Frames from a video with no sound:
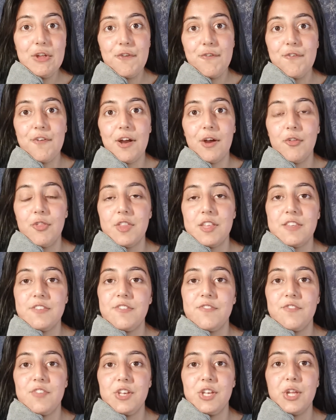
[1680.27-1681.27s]
you found
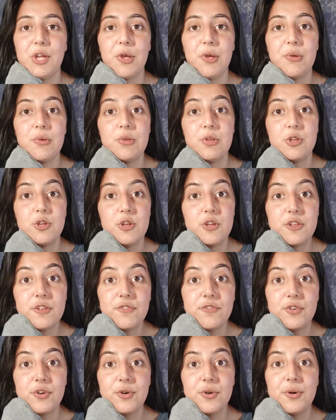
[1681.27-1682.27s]
this video
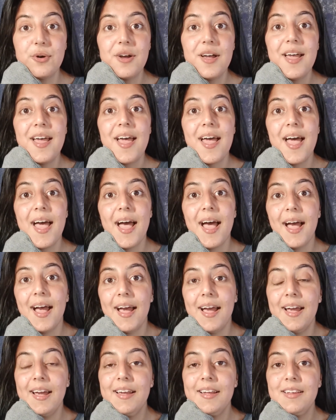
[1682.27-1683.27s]
useful,
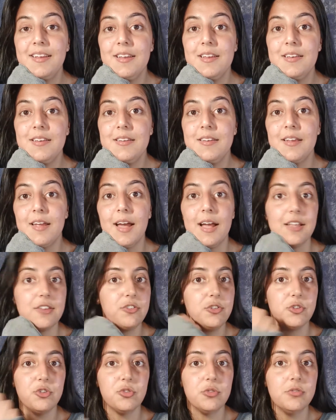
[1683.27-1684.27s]
and
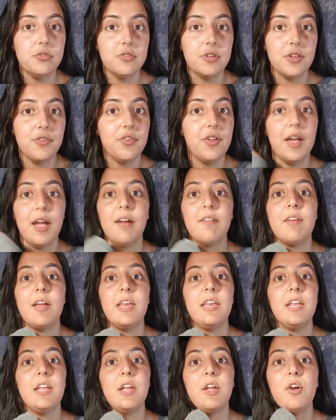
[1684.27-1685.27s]
as usual, if you have
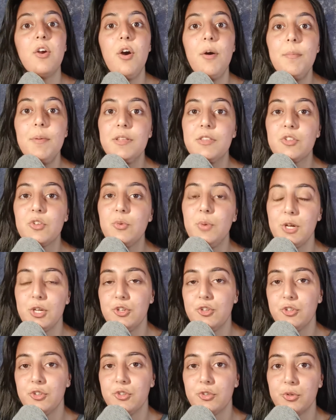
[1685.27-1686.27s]
any comments,
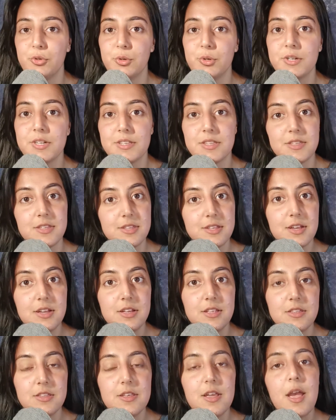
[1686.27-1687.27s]
questions or
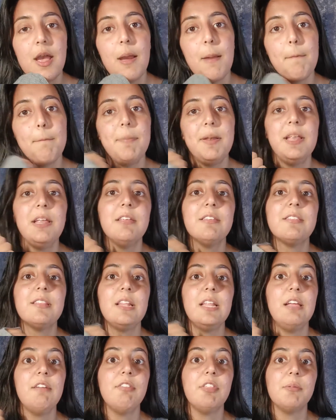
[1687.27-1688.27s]
concerns, please
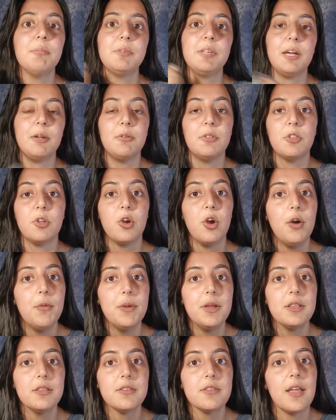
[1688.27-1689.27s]
leave them down in the
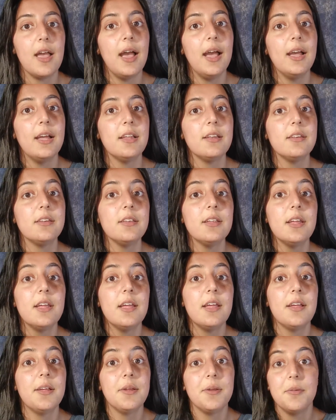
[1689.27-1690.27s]
comments. And
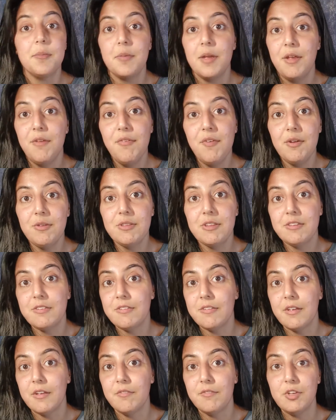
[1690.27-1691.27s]
if you found
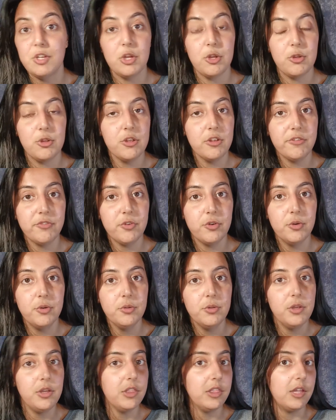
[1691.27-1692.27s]
this video
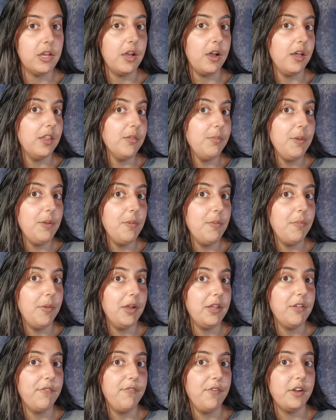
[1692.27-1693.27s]
useful, you think other people
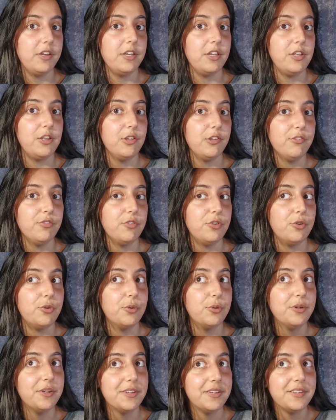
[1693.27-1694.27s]
might find it
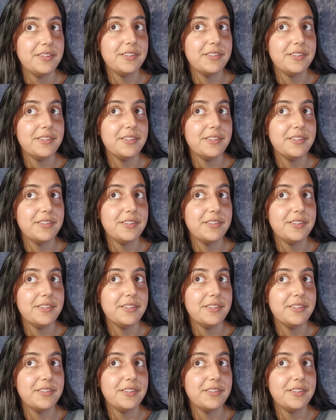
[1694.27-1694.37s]
useful,